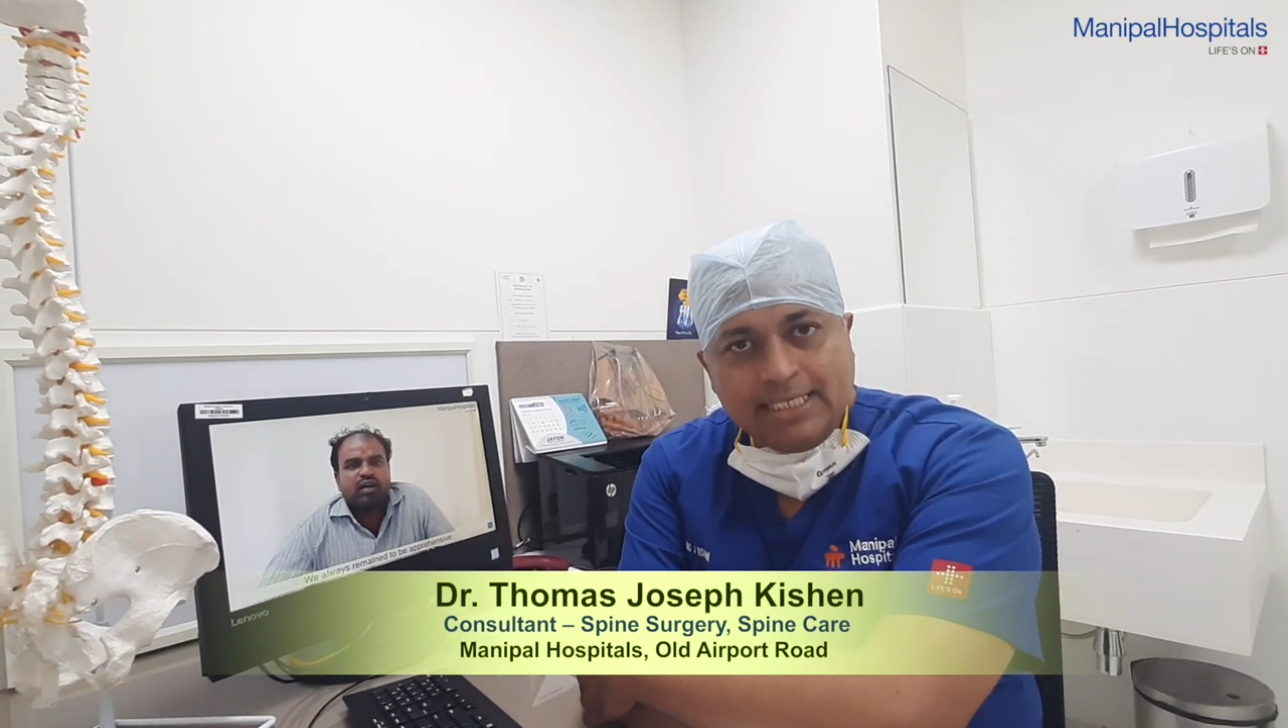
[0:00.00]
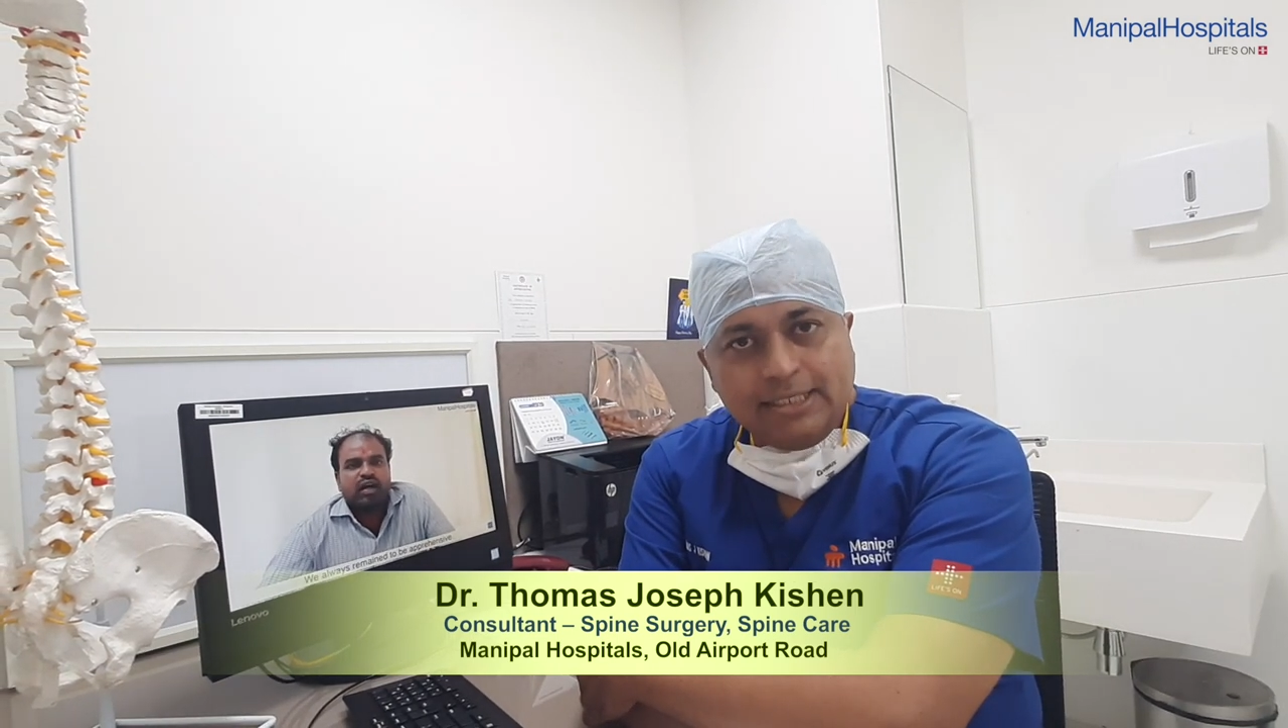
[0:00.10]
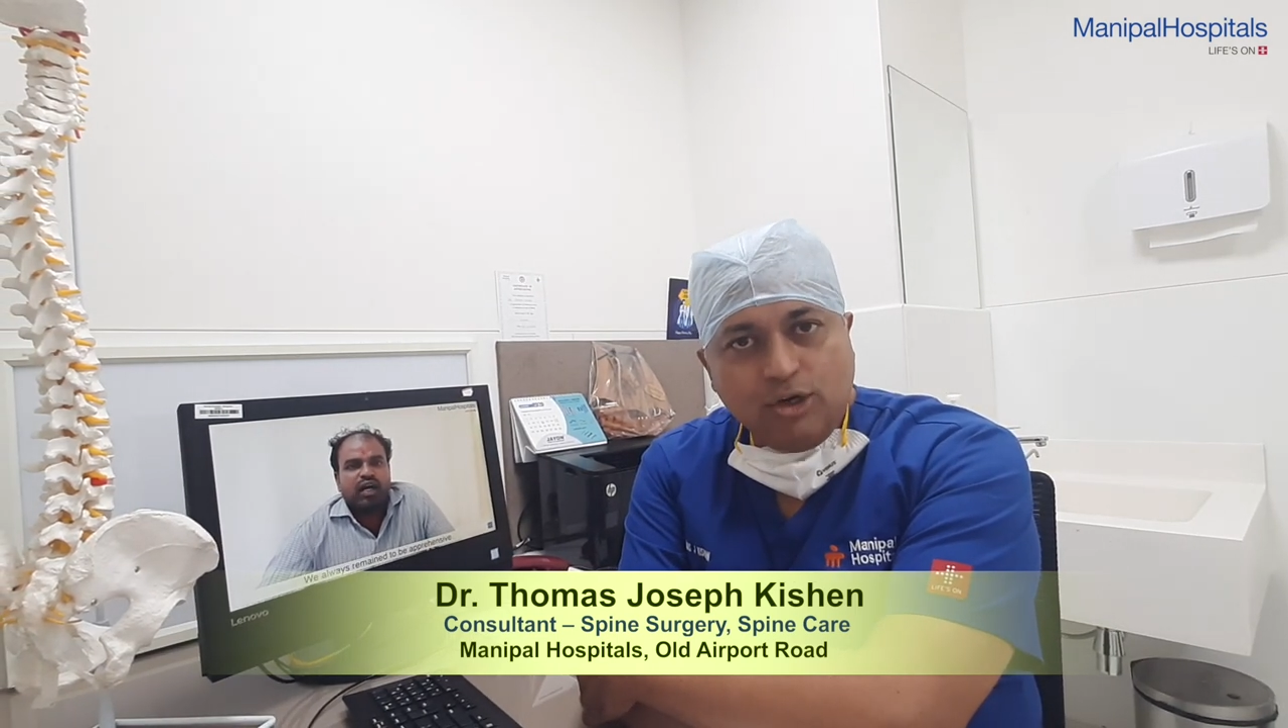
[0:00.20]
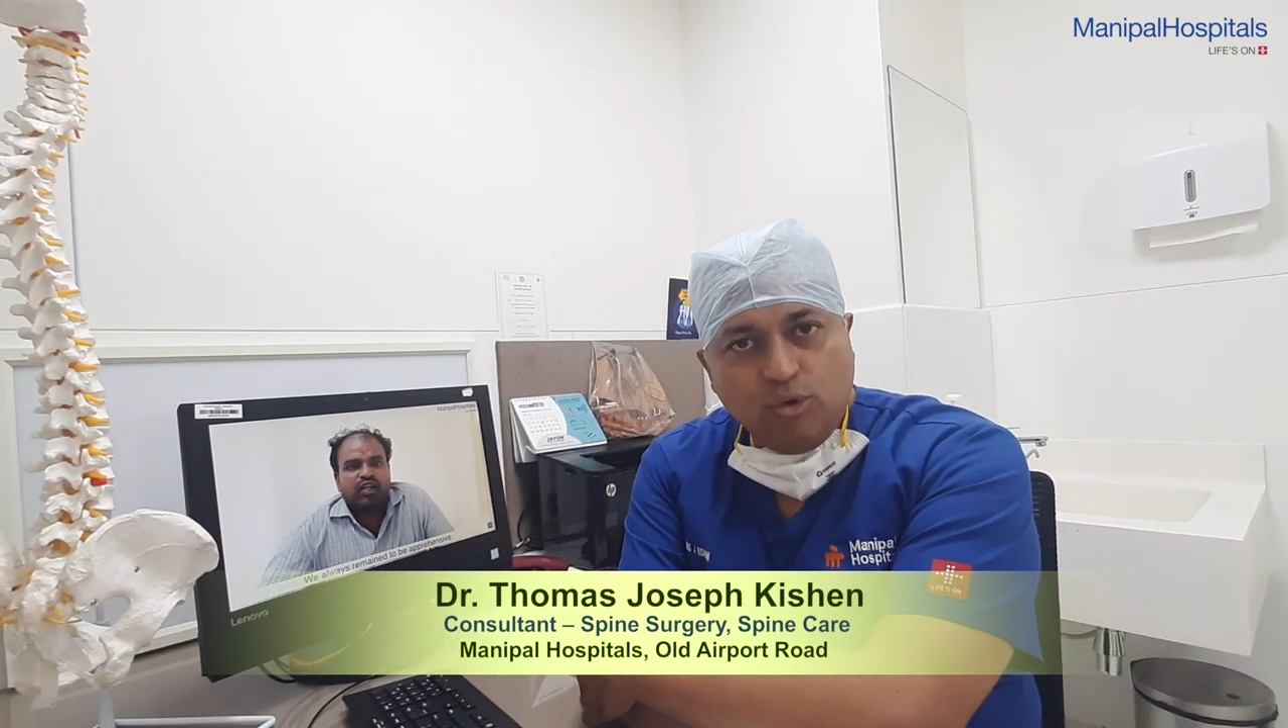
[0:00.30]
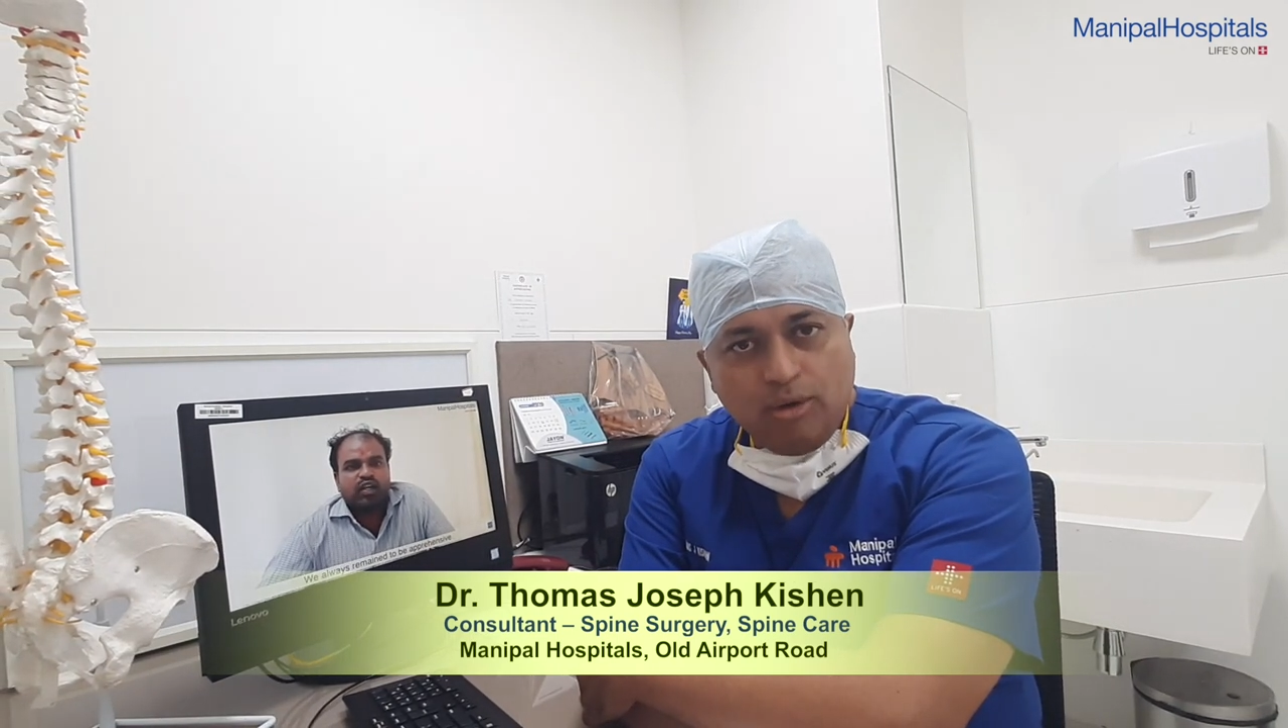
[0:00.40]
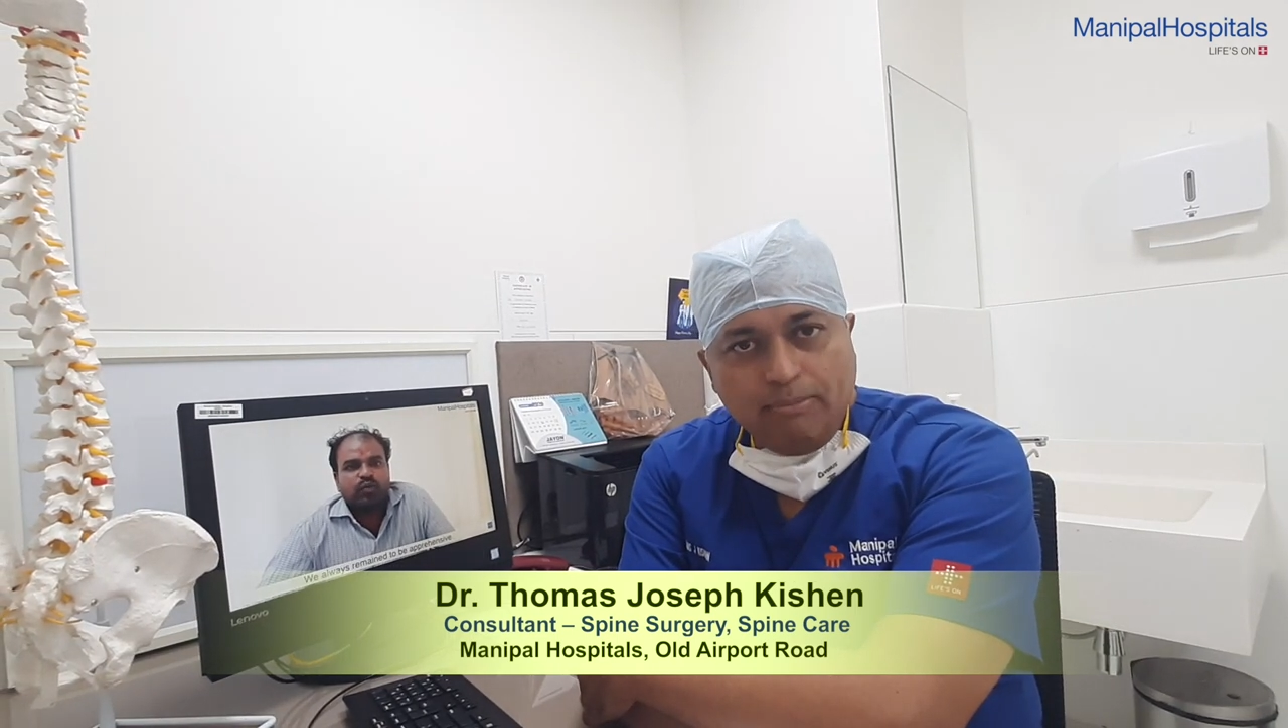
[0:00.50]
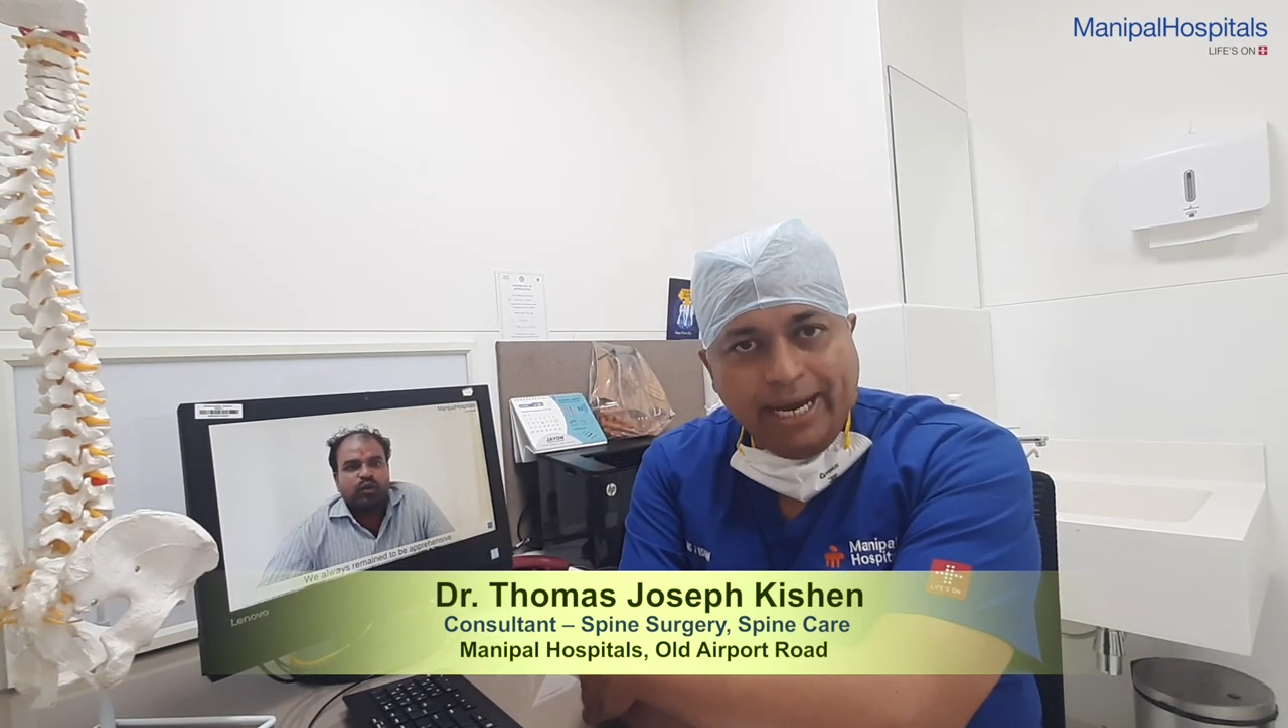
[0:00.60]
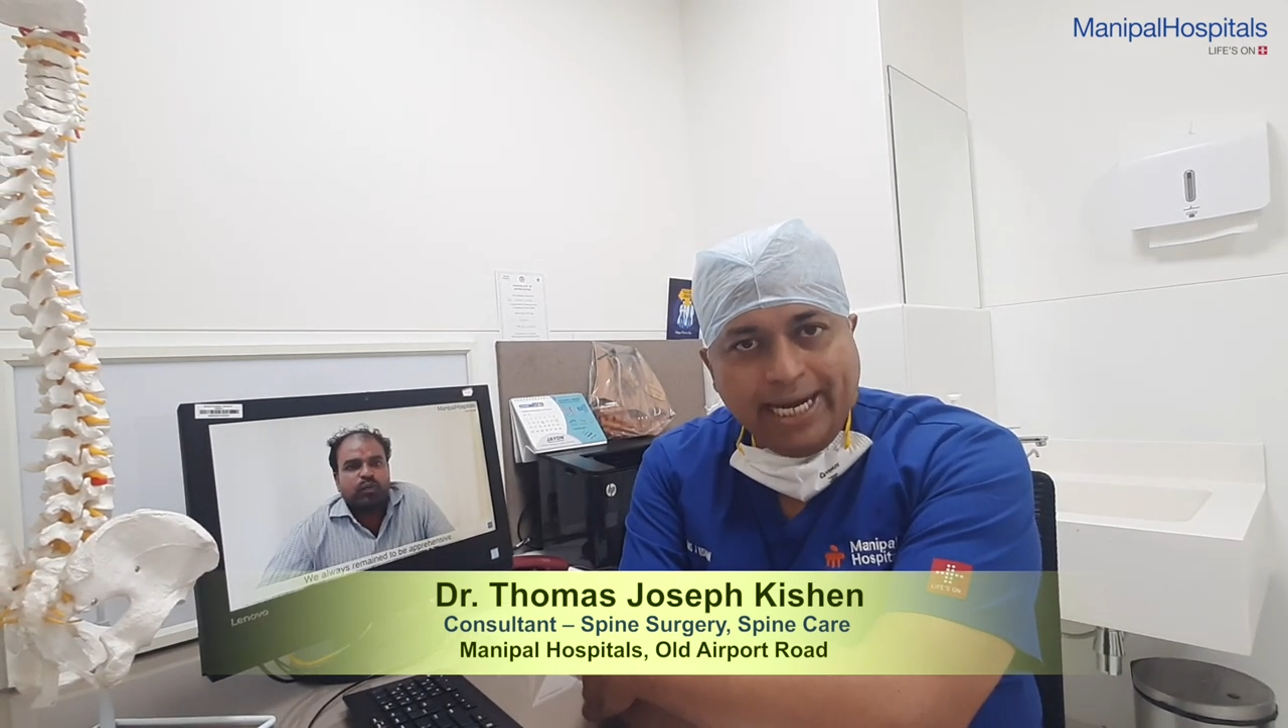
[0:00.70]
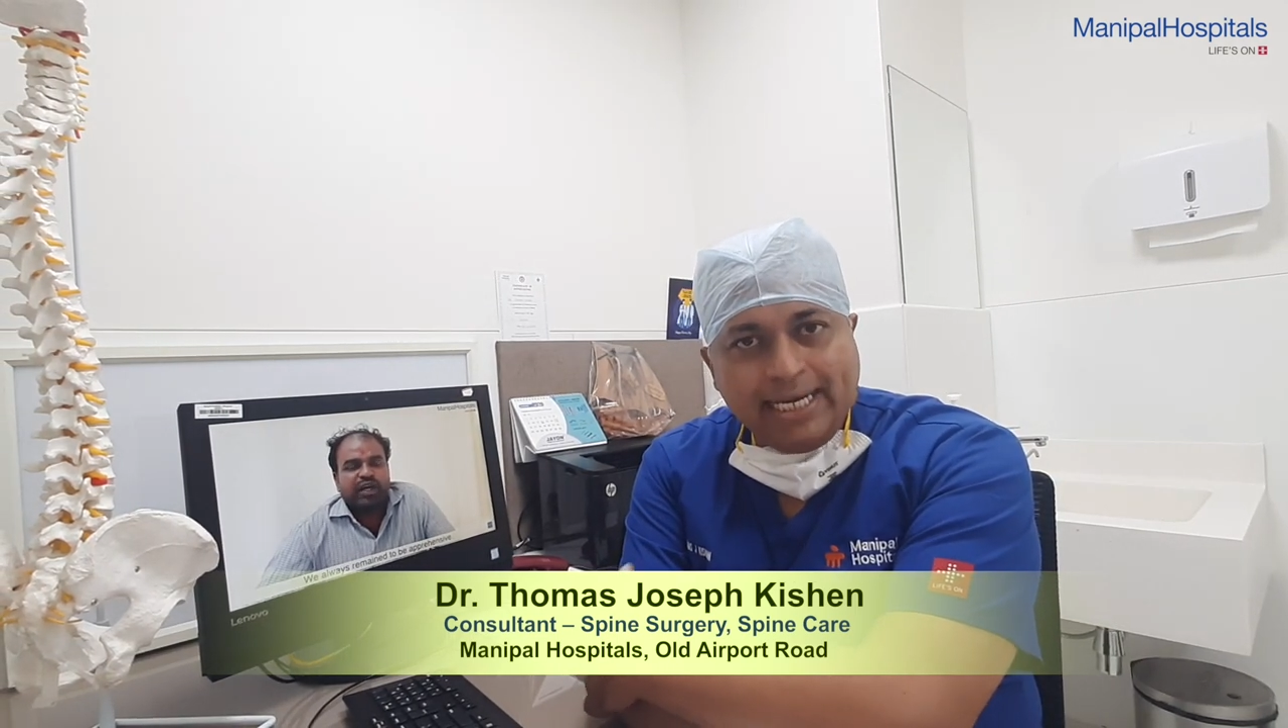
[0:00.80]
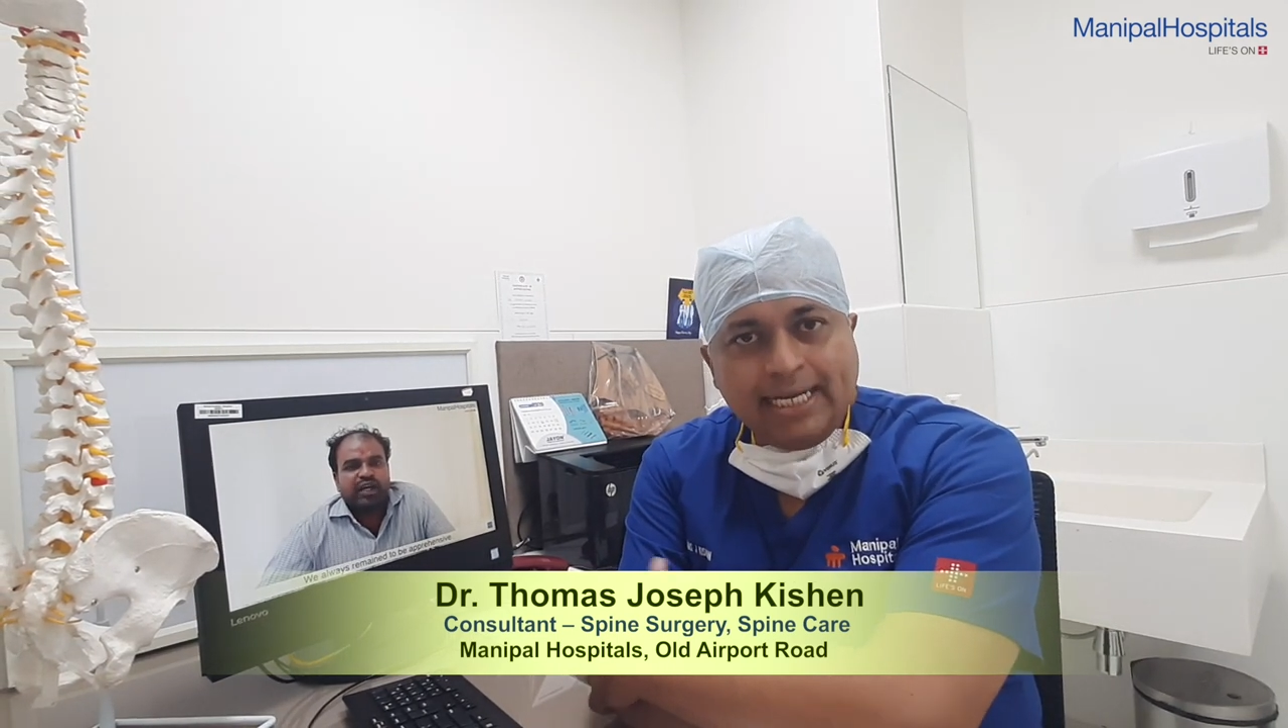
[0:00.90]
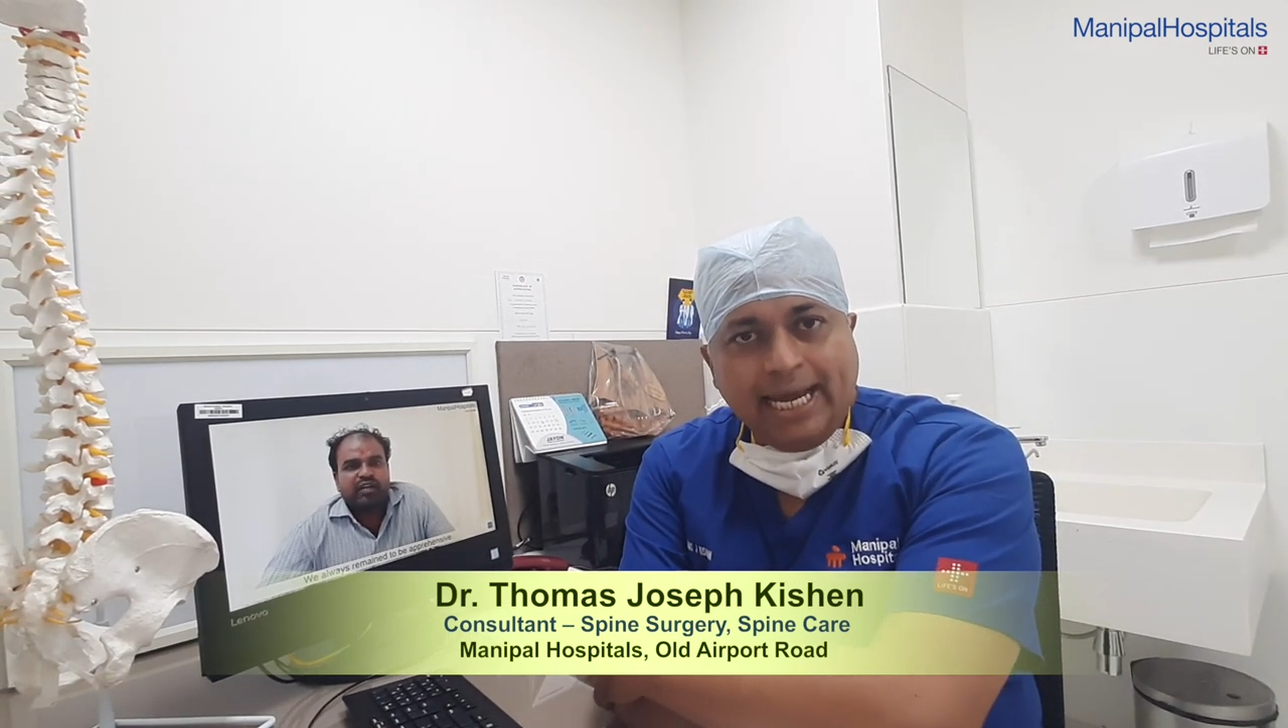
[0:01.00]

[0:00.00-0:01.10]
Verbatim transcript: in the lower back